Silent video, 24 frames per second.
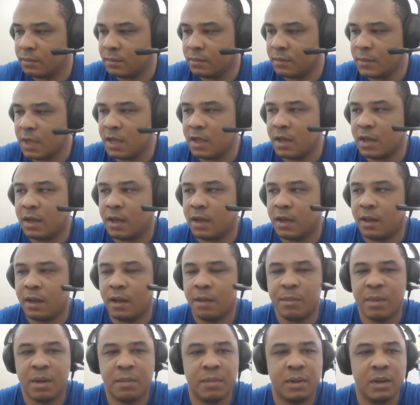Yeah, I
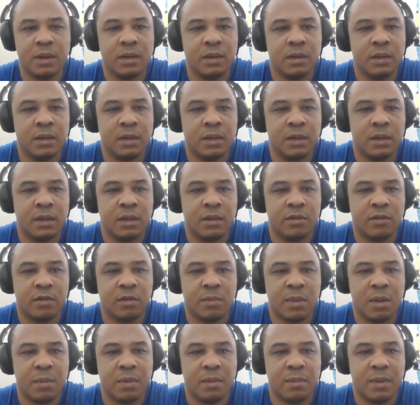remember. So
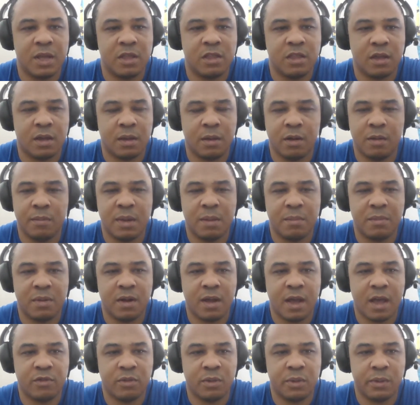remember, Big Jake. Remember,
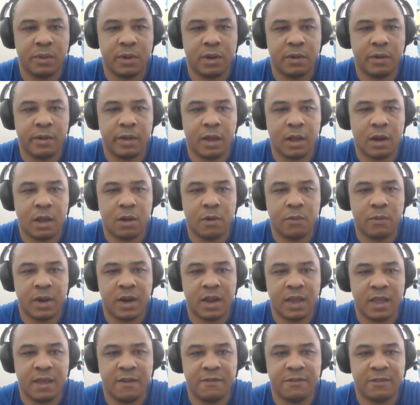as we were going along, what an
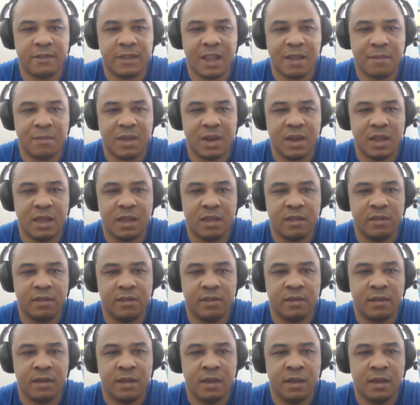if statement
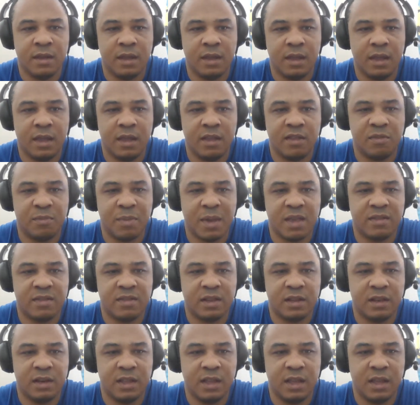is
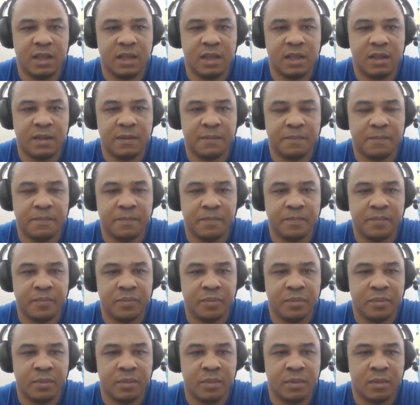basically.
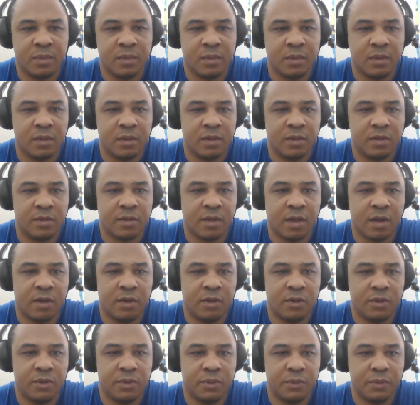
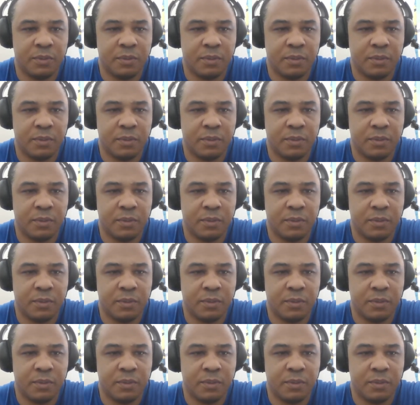So,